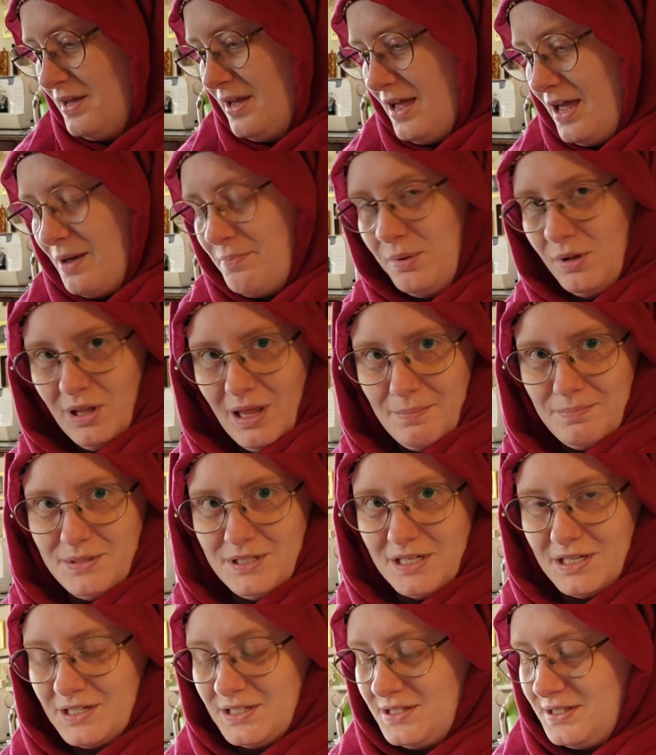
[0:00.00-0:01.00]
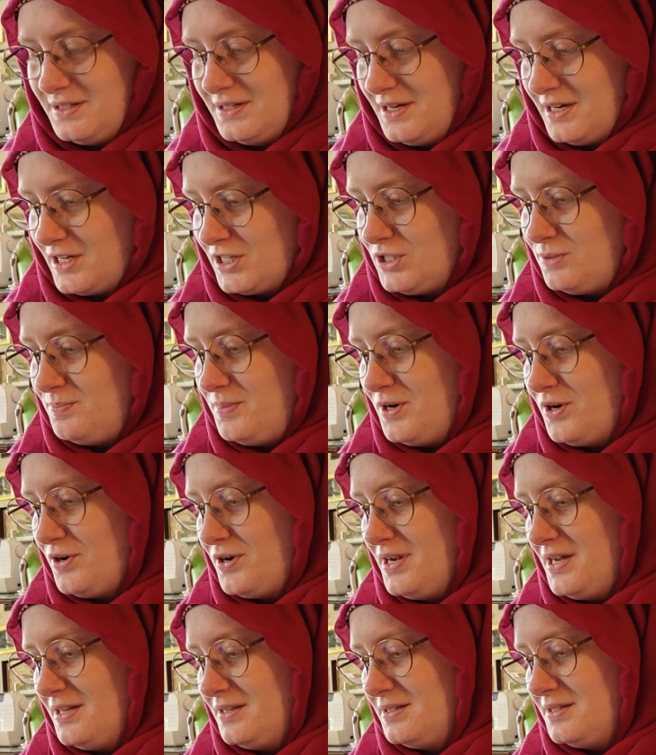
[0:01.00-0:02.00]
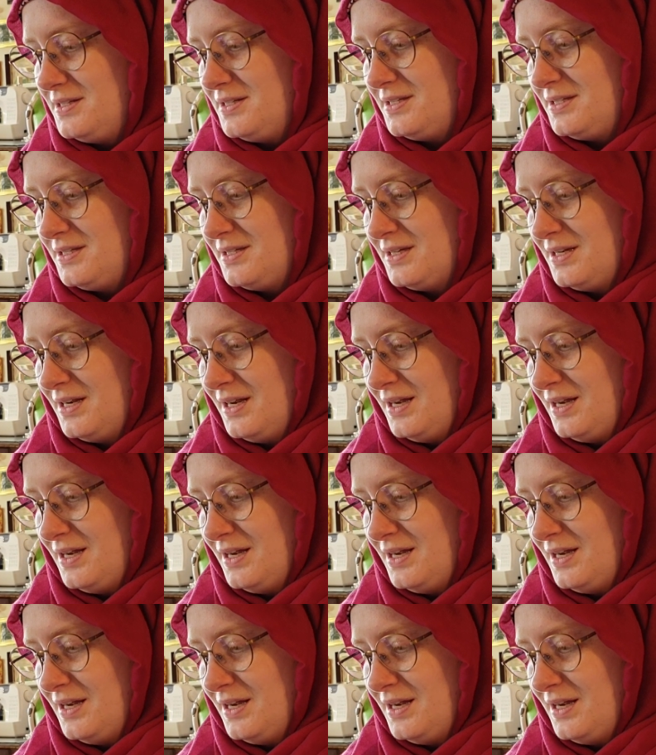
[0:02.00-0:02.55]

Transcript: epileptics experience